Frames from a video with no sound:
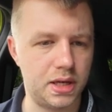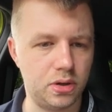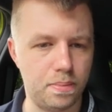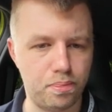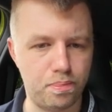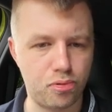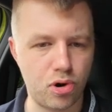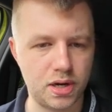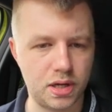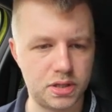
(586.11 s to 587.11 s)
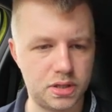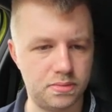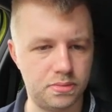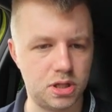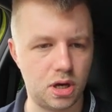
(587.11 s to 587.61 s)
You've got brightness,
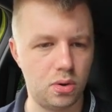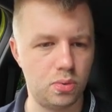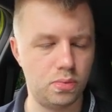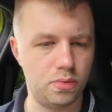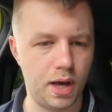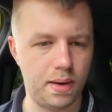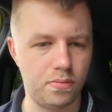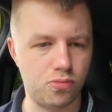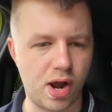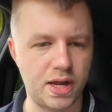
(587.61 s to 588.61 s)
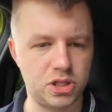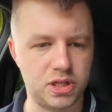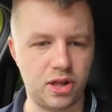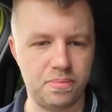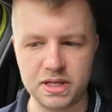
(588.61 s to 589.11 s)
so range is
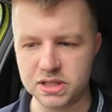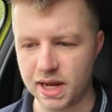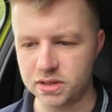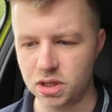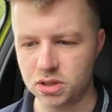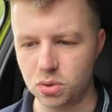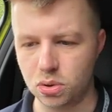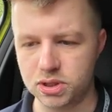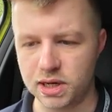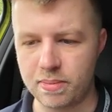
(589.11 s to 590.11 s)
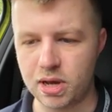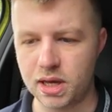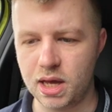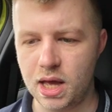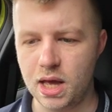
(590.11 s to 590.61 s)
either going to be standard or
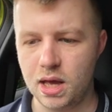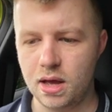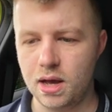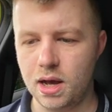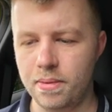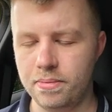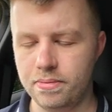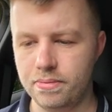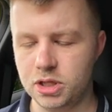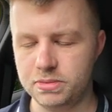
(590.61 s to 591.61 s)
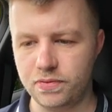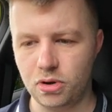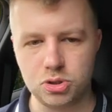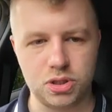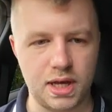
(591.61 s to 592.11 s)
dynamic. some different
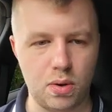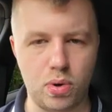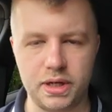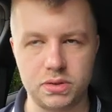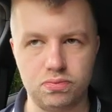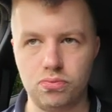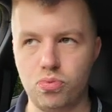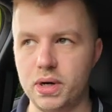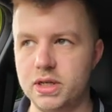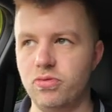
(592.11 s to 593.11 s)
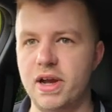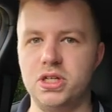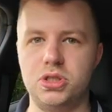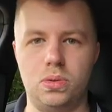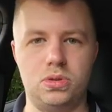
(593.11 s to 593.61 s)
options there. One is
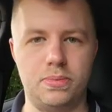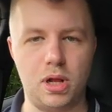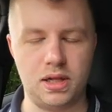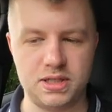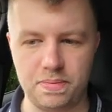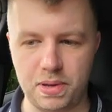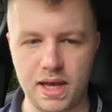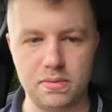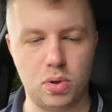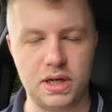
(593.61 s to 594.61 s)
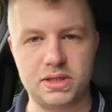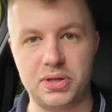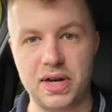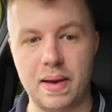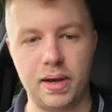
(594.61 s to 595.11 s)
rated to WLTP and one is
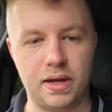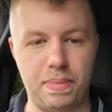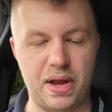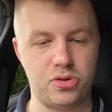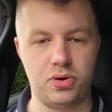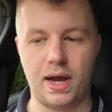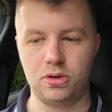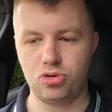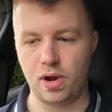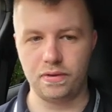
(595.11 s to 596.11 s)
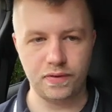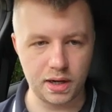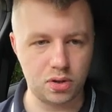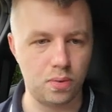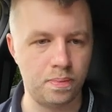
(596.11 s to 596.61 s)
dynamic based on how you drive the
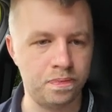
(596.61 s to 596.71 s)
vehicle.